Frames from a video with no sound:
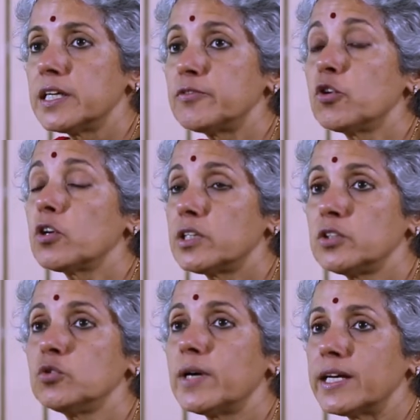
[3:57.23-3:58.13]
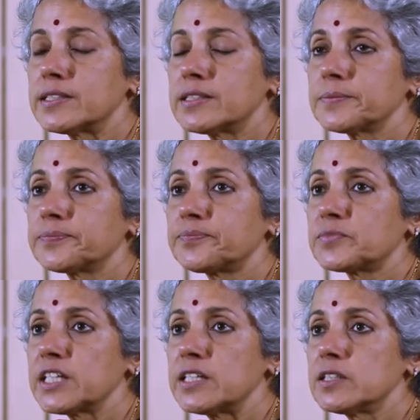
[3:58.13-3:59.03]
If you go to the U S
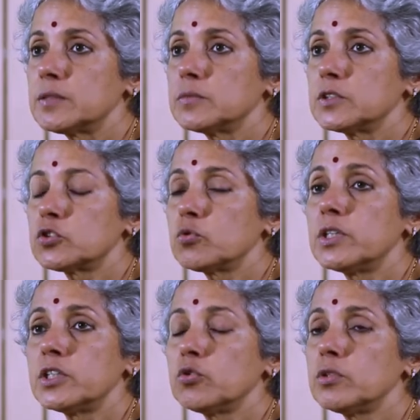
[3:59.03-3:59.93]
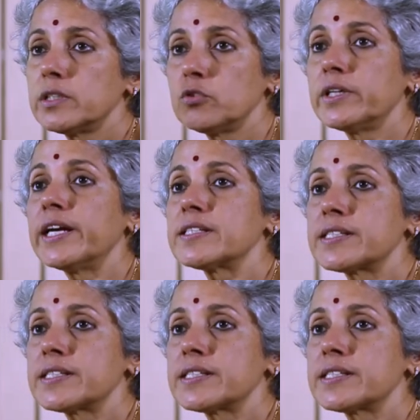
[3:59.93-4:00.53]
as a student, you'll, you'll get a